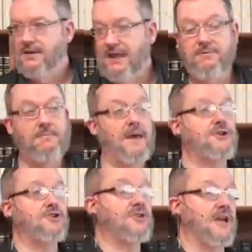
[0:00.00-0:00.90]
even
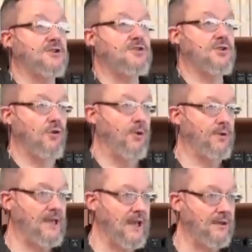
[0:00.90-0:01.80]
major sections of the
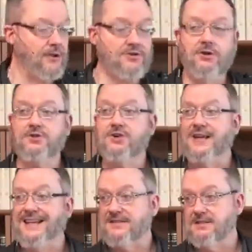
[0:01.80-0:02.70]
Roman Catholic Church or
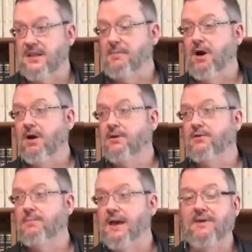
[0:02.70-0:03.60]
Islam, all of
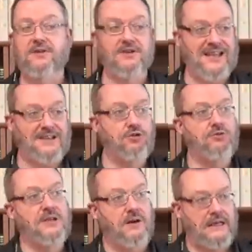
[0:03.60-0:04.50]
them have this
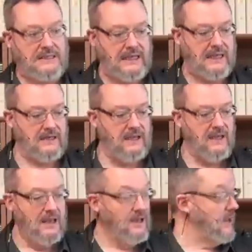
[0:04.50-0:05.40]
esoteric tend
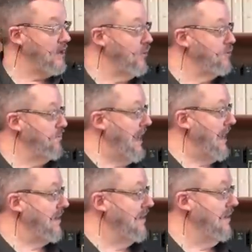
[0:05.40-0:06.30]
that goes
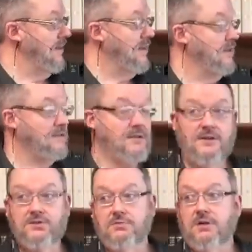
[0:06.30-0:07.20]
back to
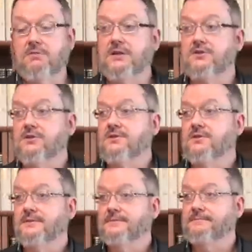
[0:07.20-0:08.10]
these three creatures.
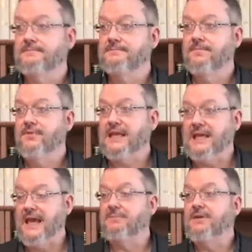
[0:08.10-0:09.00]
They
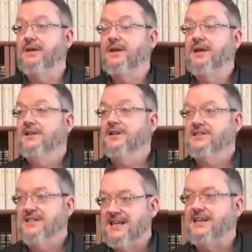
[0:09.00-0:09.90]
came to, to
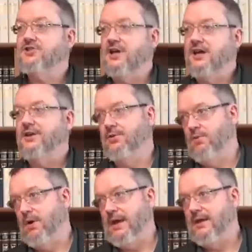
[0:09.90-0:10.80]
teach another
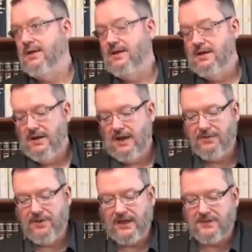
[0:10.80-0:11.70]
way.
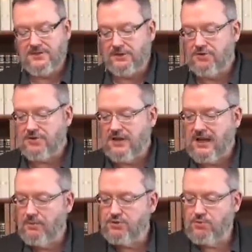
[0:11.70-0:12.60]
I think it's interesting.
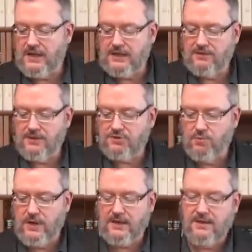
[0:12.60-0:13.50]
I was reading this
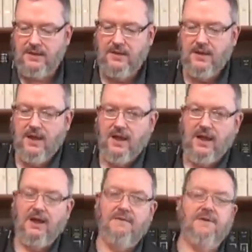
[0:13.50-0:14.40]
week
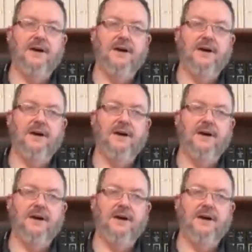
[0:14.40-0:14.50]
of